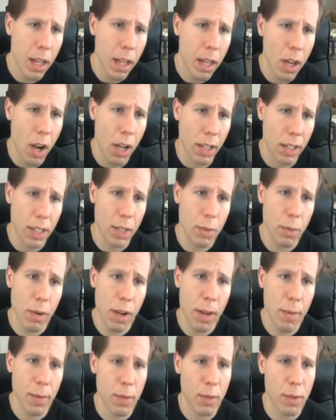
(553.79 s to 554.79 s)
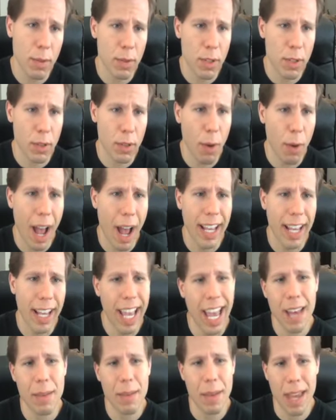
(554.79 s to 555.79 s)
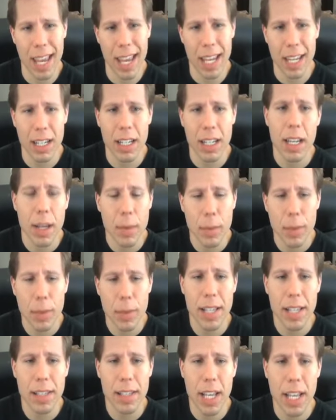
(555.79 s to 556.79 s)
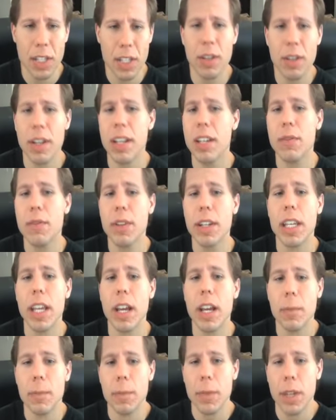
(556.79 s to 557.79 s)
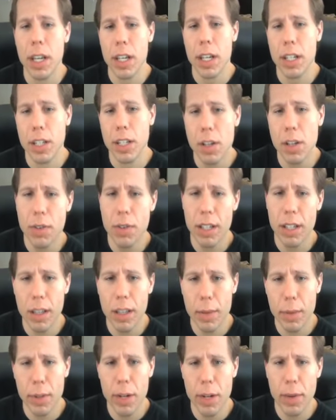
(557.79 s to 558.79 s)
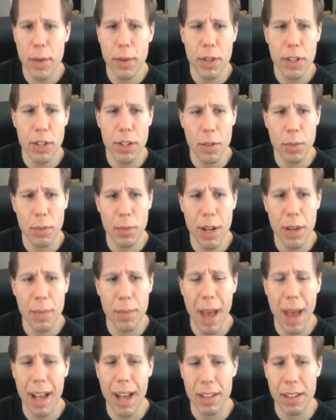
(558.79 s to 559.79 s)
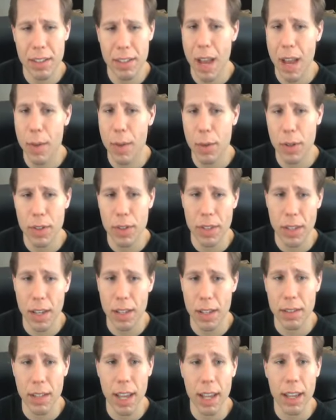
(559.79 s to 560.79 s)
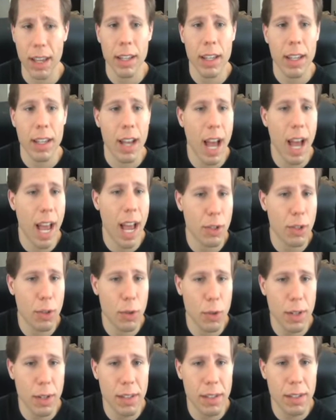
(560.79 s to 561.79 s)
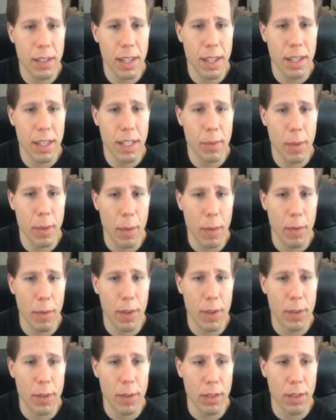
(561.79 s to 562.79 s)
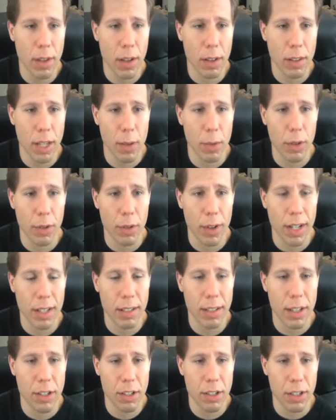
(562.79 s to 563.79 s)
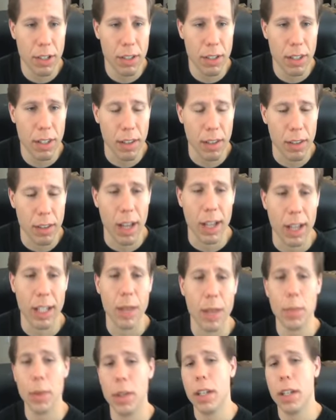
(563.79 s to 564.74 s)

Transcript: All right, this one comes from SwagM8. Please answer in video. Do you think WWE should bring back Cyber Sunday? I enjoyed seeing these pay-per-views and thought they were a great addition to the lineup.